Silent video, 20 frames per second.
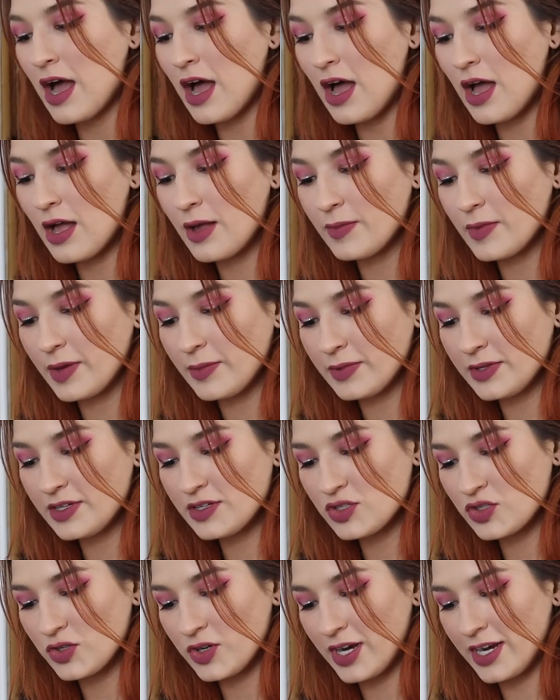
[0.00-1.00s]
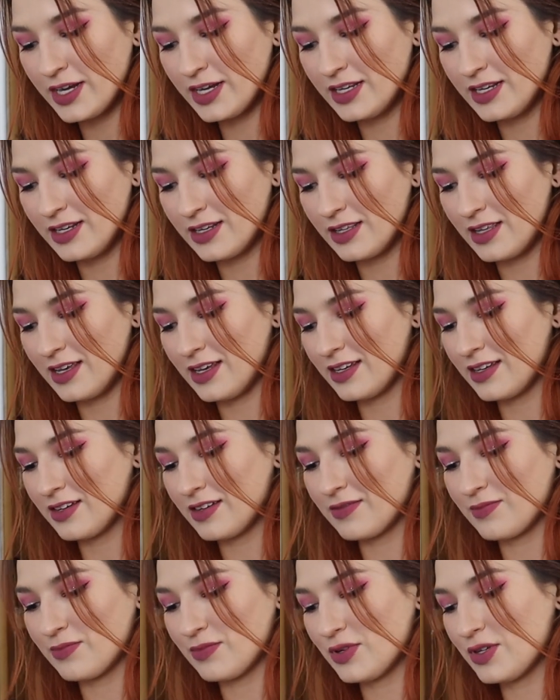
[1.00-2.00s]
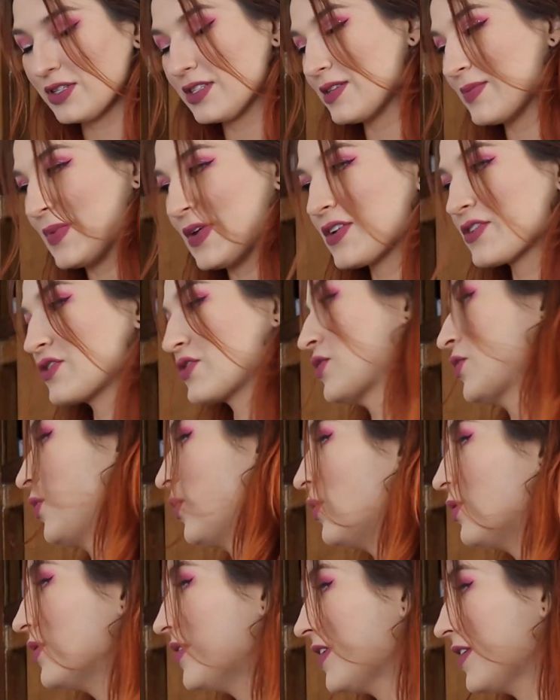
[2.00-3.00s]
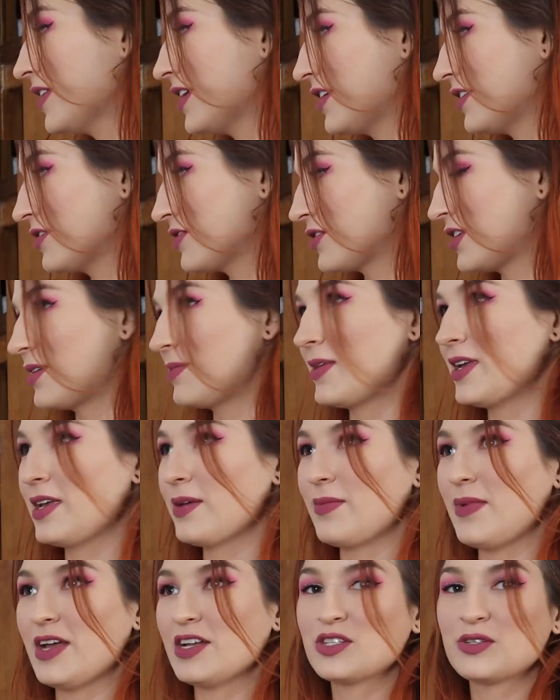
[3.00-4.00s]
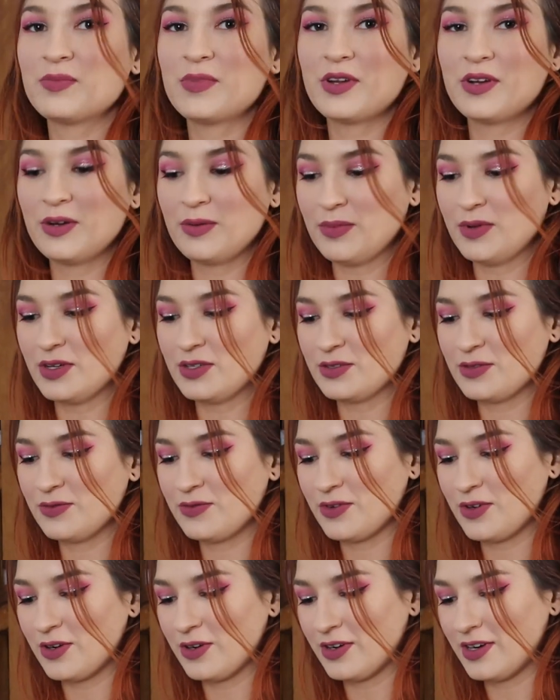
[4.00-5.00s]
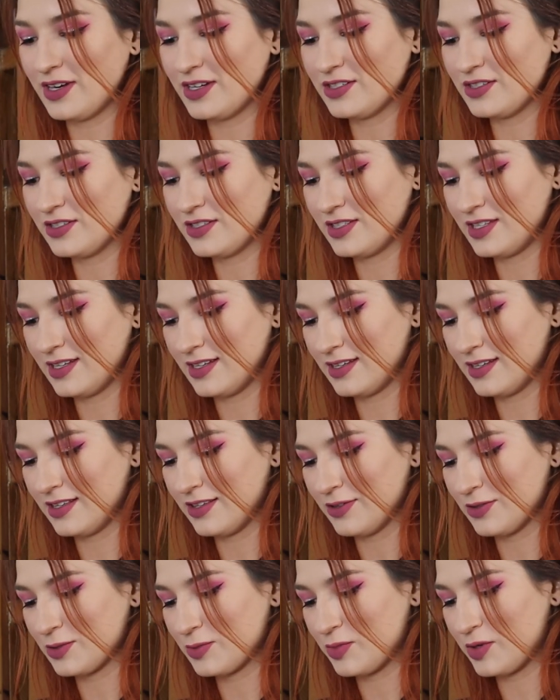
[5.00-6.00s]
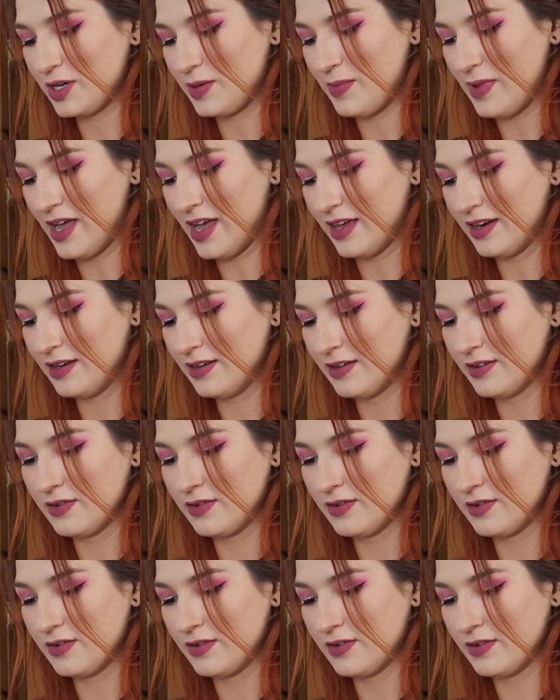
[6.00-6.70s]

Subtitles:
I'm gonna try and like put some extra gold on there and try to make it match better, but so far I just think it looks pretty bad.